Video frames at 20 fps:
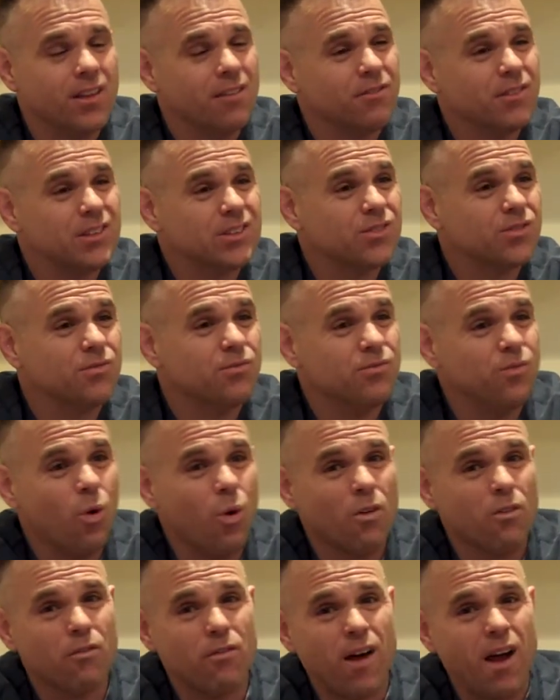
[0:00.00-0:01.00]
If it's four
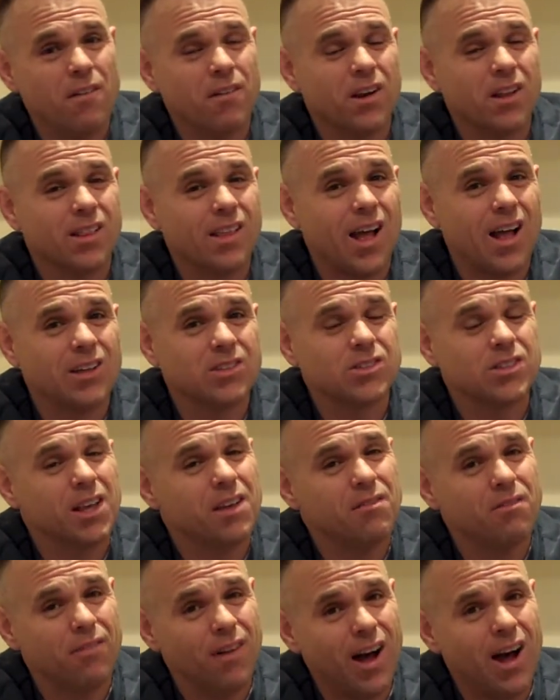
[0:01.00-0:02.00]
or five hundred dollars to get
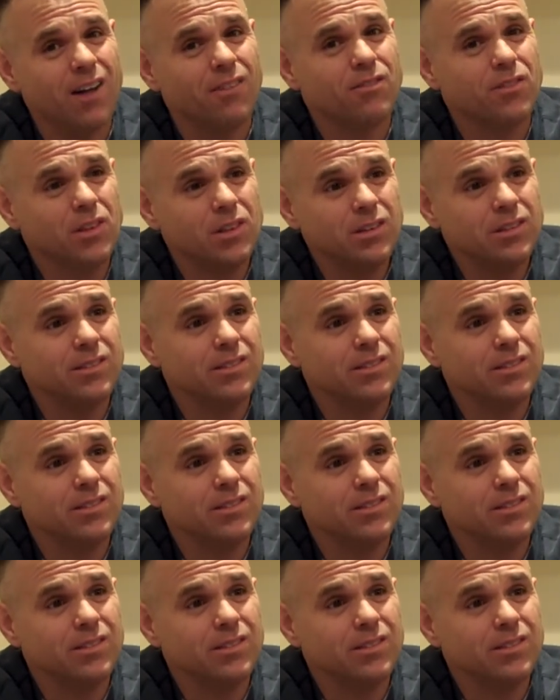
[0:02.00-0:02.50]
involved,